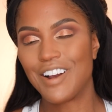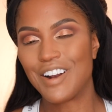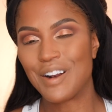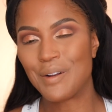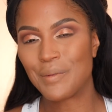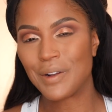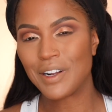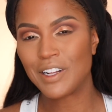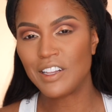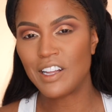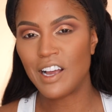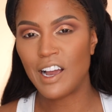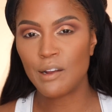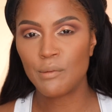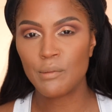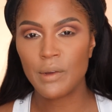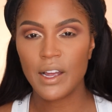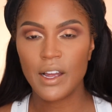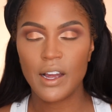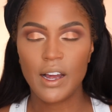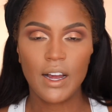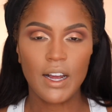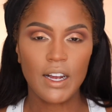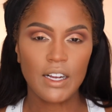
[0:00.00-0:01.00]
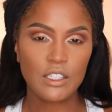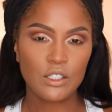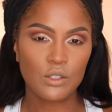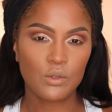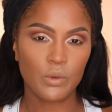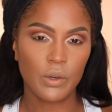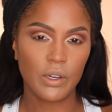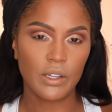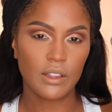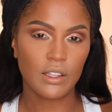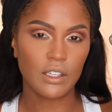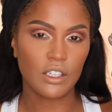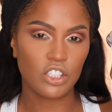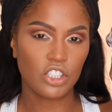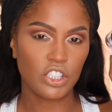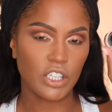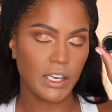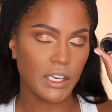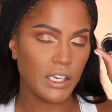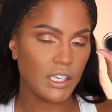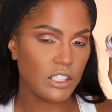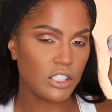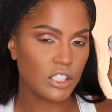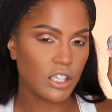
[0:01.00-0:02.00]
right, I'm gonna line my eyes with the
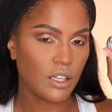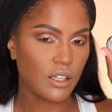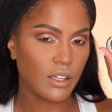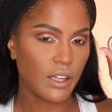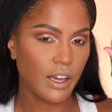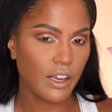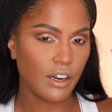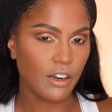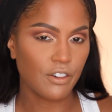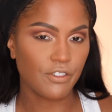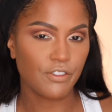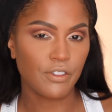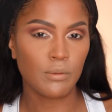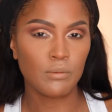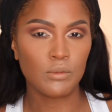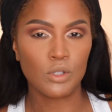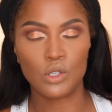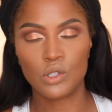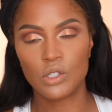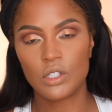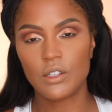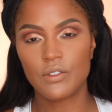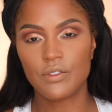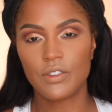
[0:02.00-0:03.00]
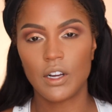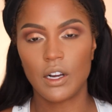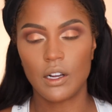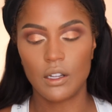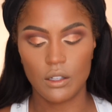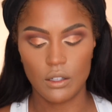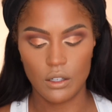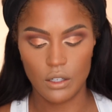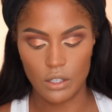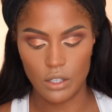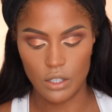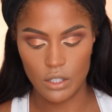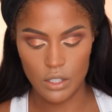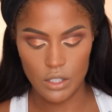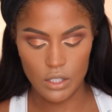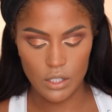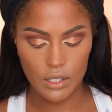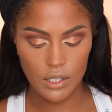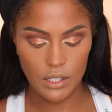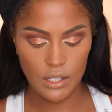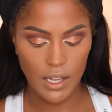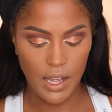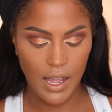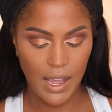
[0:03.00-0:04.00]
Shady Gel Liner from Dose of
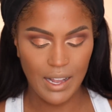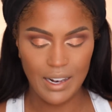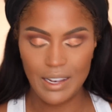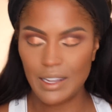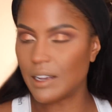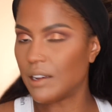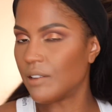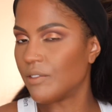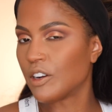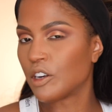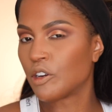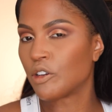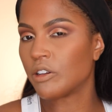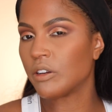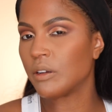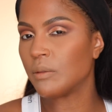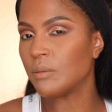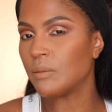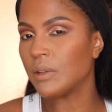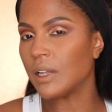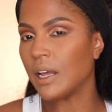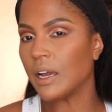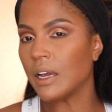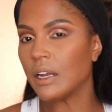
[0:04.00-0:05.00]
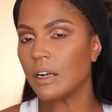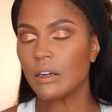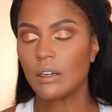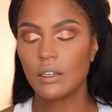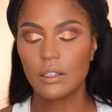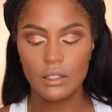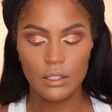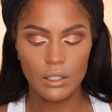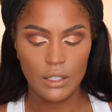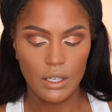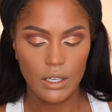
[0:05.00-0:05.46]
Colors. I love a cream liner.